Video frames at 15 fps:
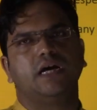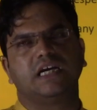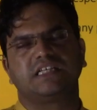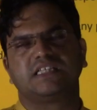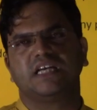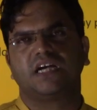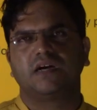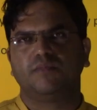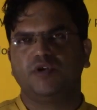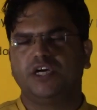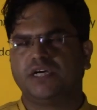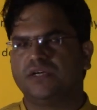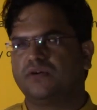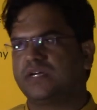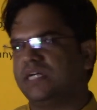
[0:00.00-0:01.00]
SC
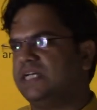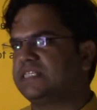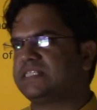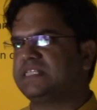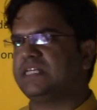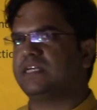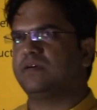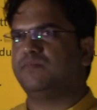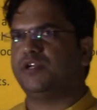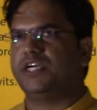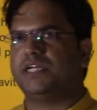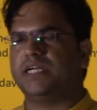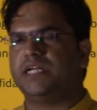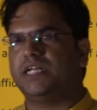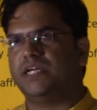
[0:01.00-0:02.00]
community or ST
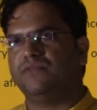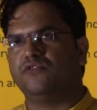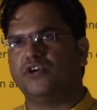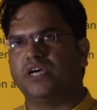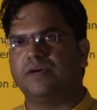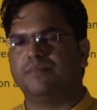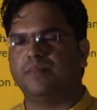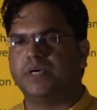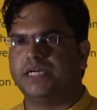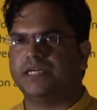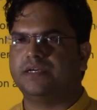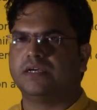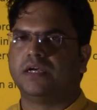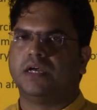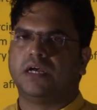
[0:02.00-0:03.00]
community, and he would have murdered,